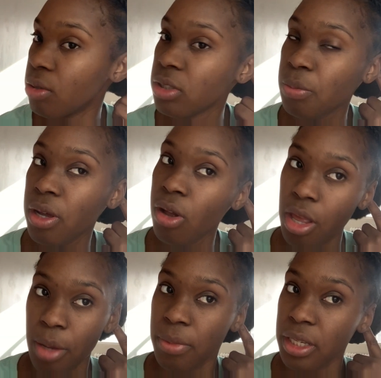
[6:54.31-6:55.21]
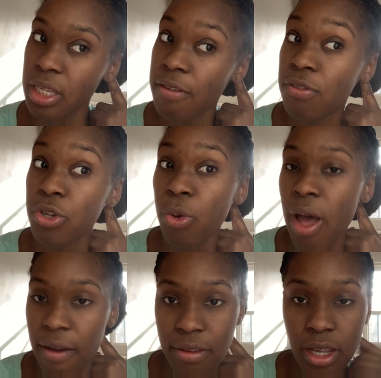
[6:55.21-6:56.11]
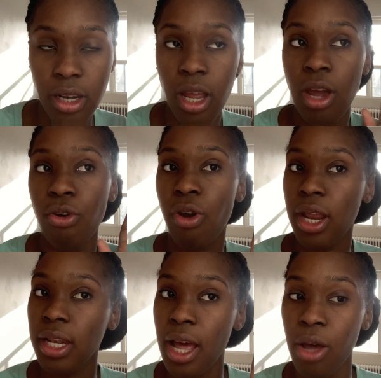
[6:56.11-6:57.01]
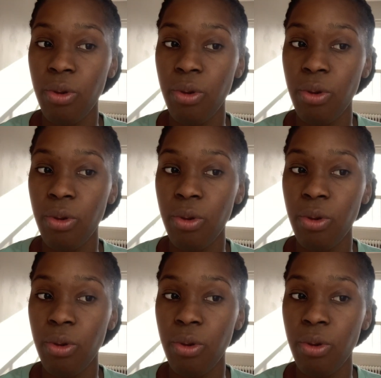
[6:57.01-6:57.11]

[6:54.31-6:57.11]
Don't spend all your money if you don't have it right now.